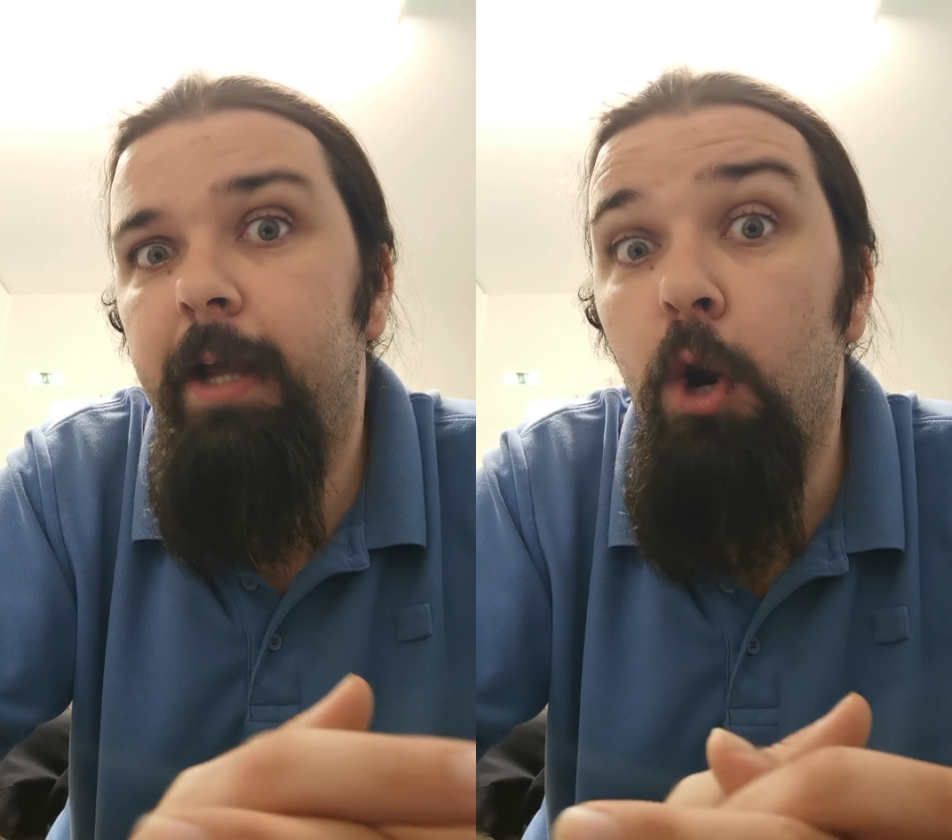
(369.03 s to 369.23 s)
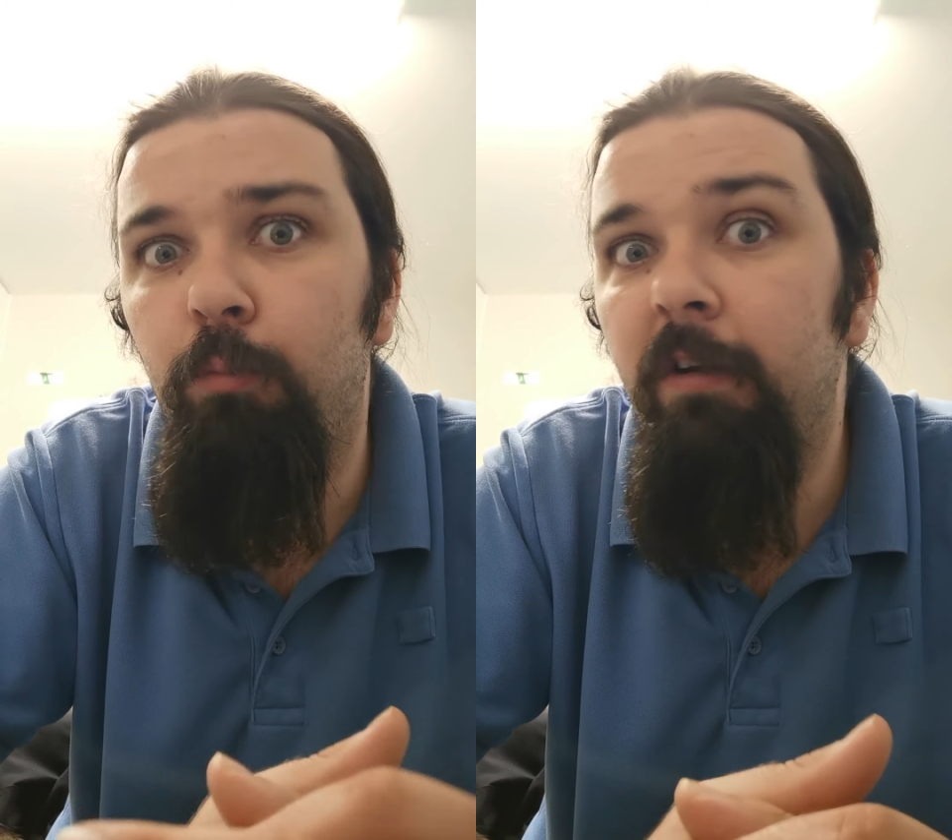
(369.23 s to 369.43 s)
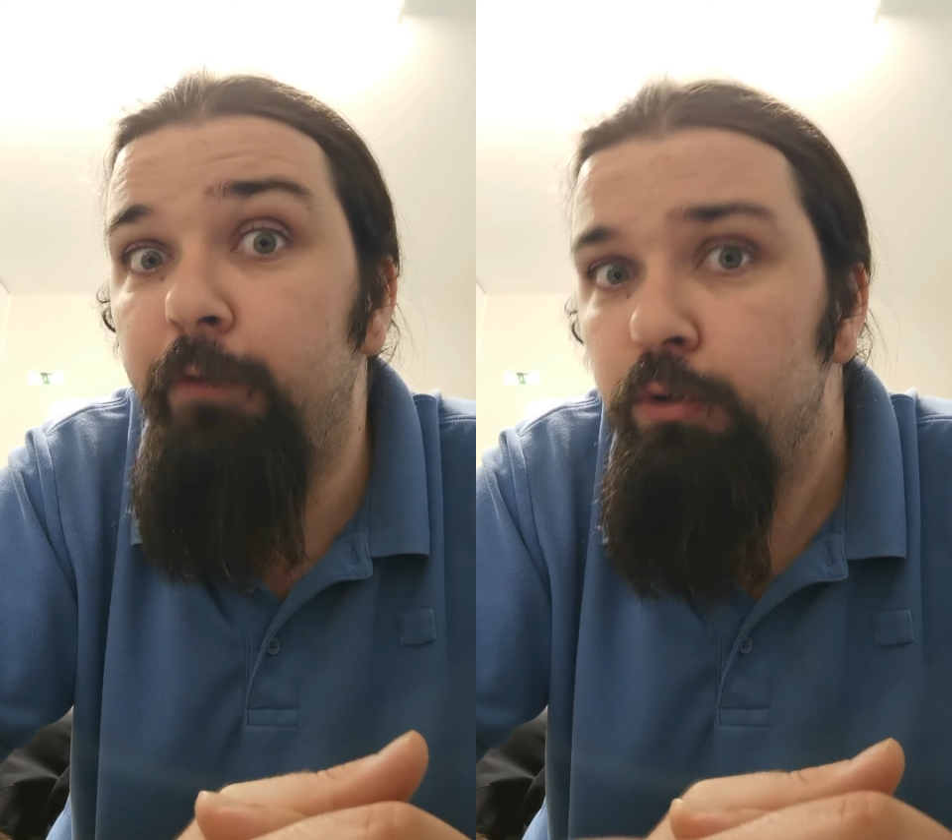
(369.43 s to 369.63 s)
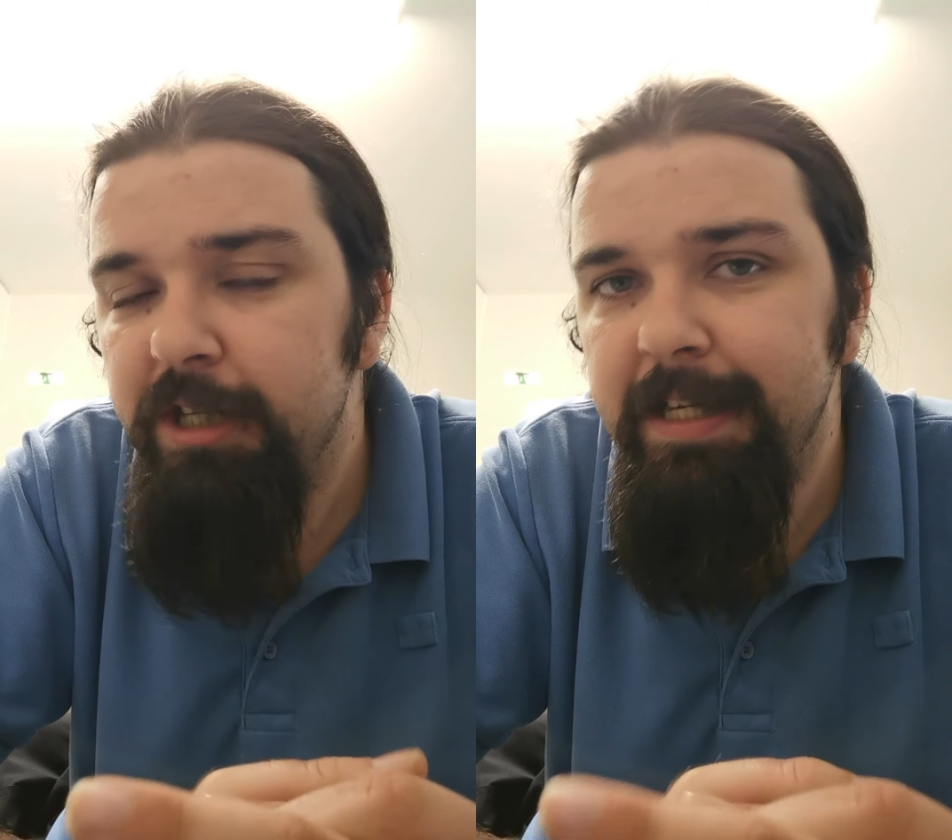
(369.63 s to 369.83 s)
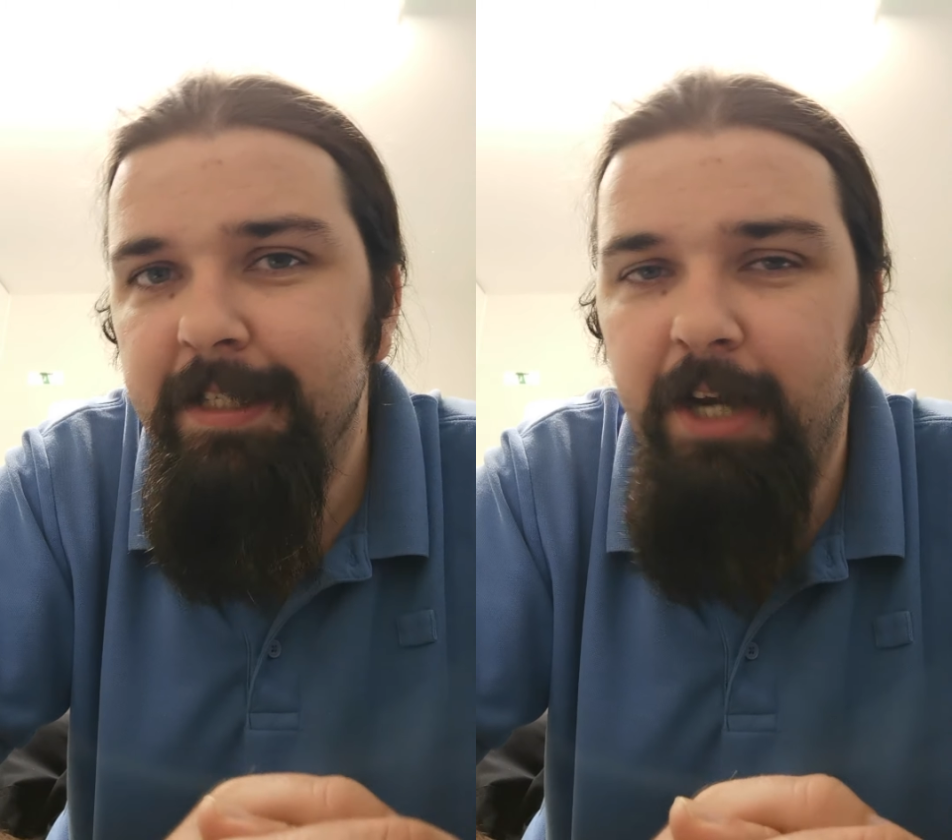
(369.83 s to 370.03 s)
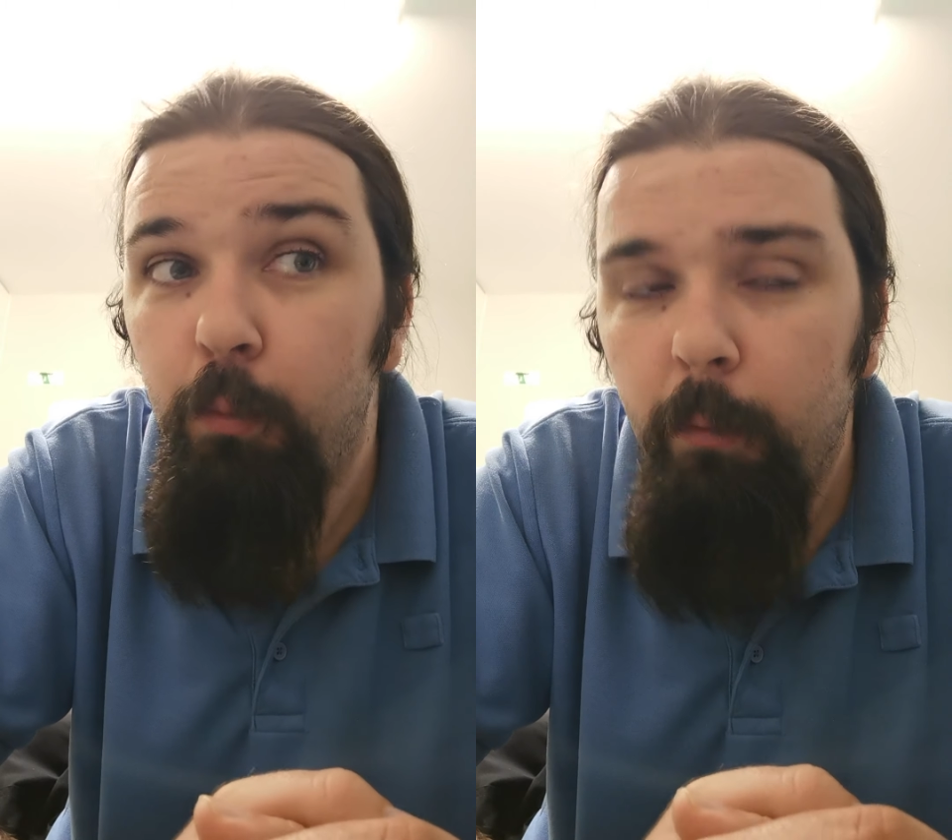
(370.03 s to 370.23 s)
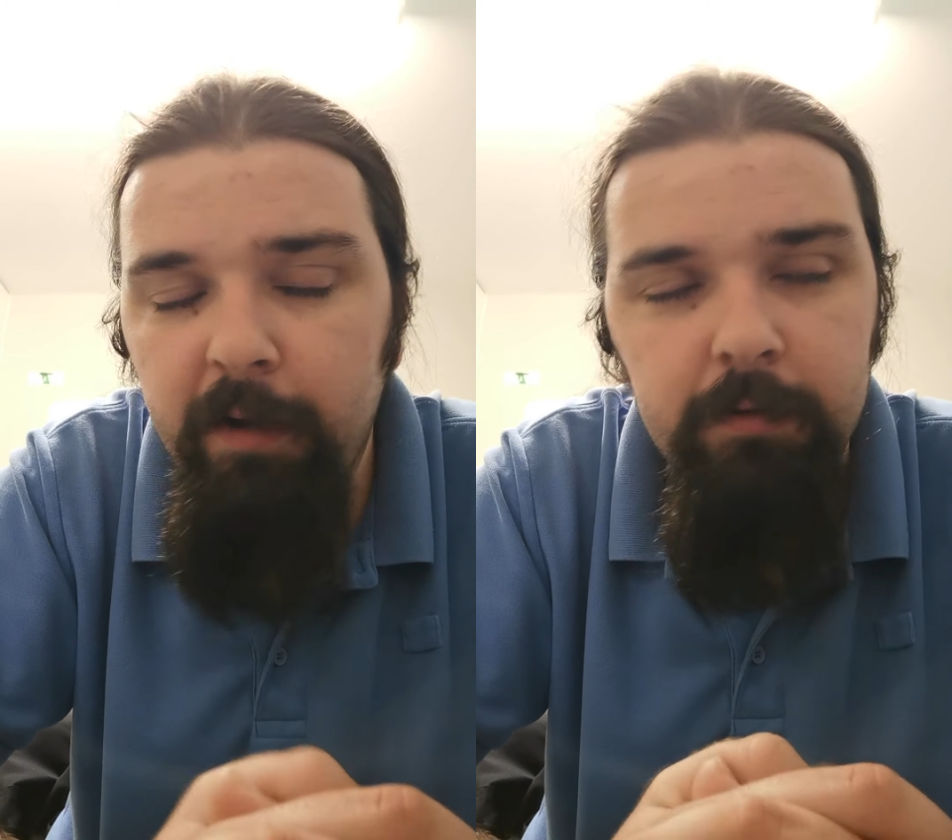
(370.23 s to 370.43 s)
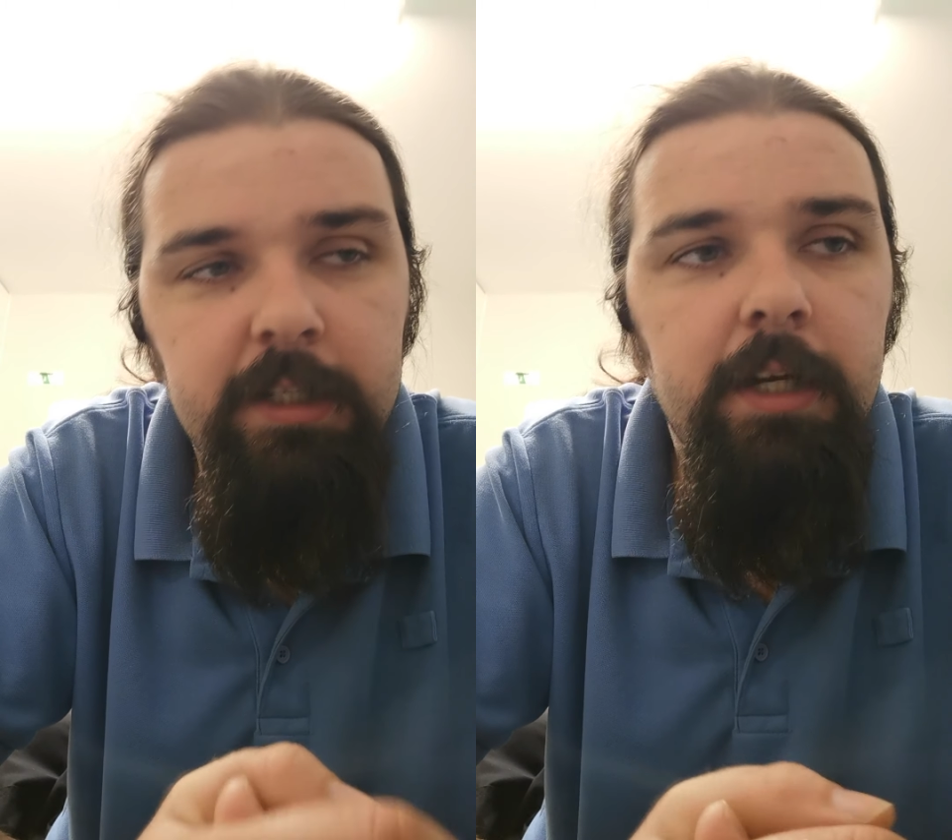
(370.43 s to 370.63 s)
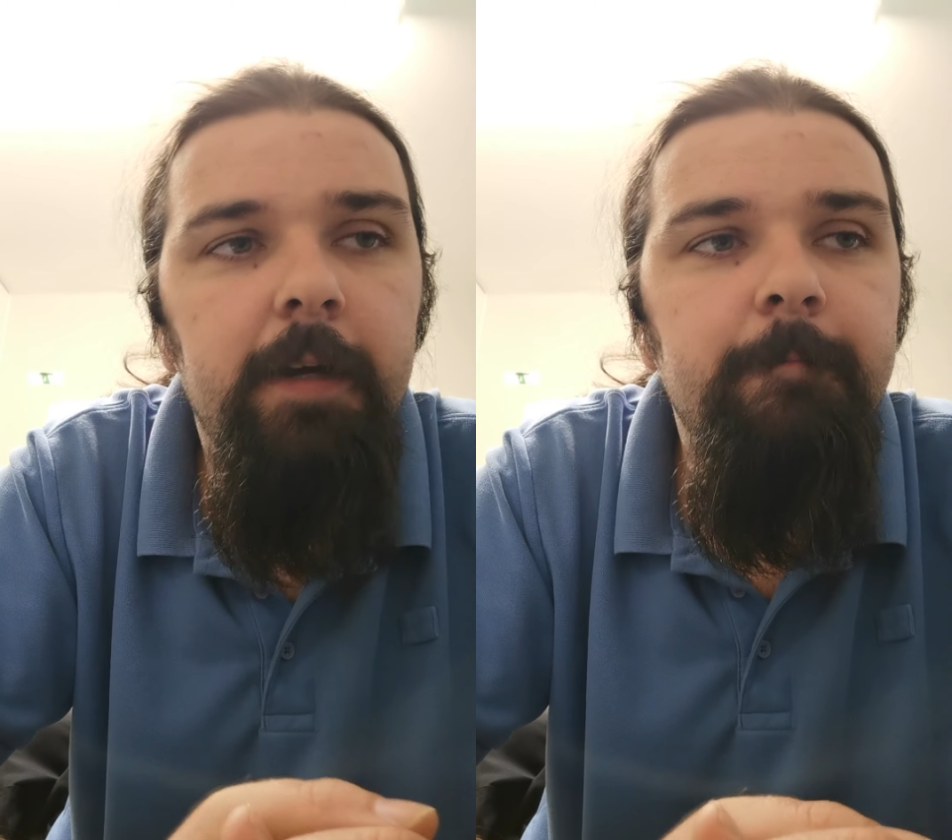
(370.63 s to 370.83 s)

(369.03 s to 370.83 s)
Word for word: help refugees and help migrants.